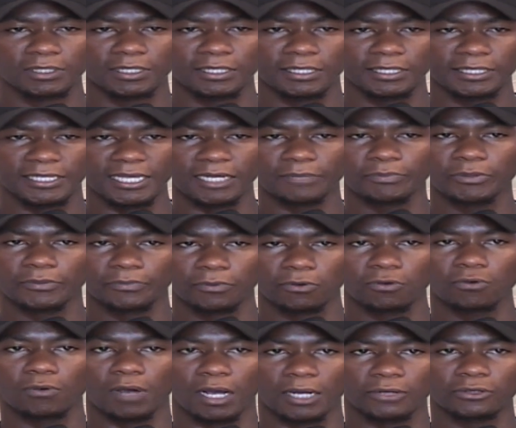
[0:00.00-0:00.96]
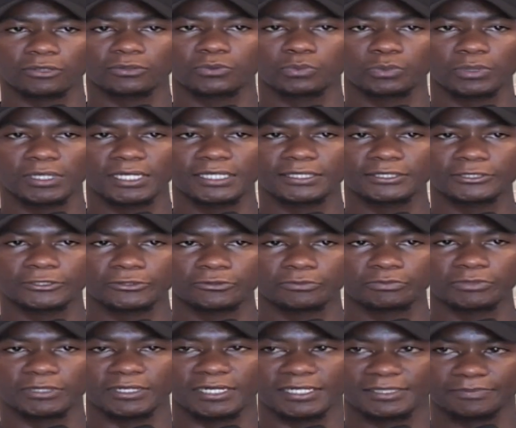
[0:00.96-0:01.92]
young people who are not willing to
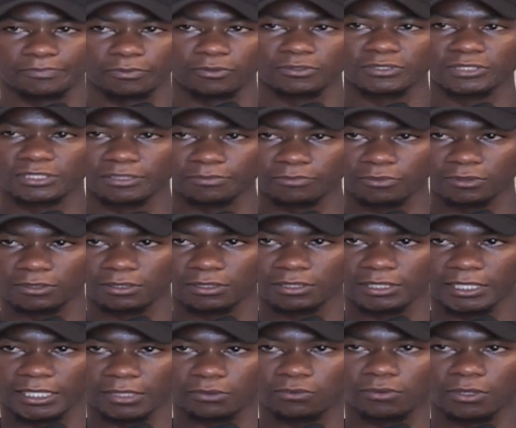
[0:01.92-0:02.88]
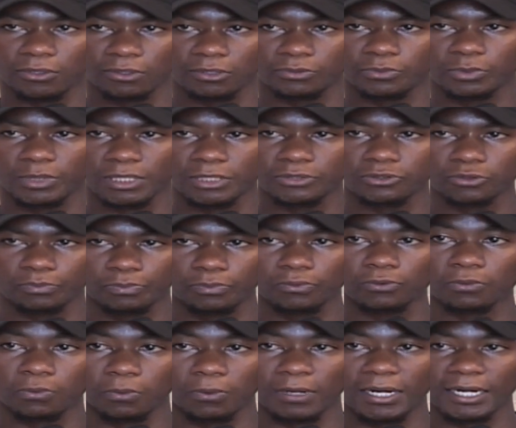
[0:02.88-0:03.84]
be responsible and who are not willing to
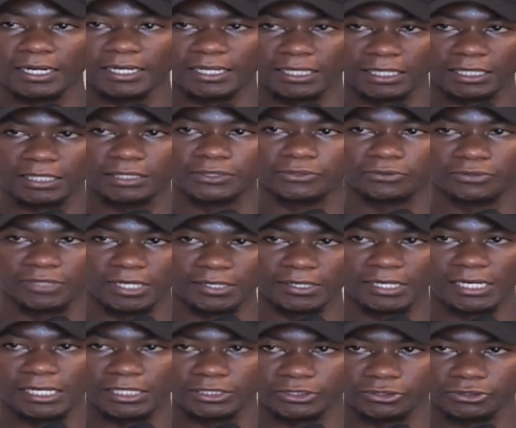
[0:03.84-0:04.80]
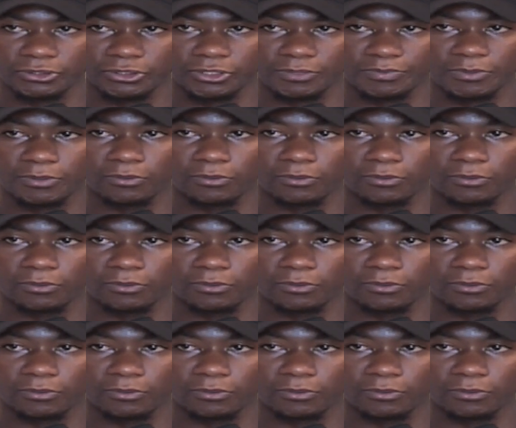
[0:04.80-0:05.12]
put work into their relationships.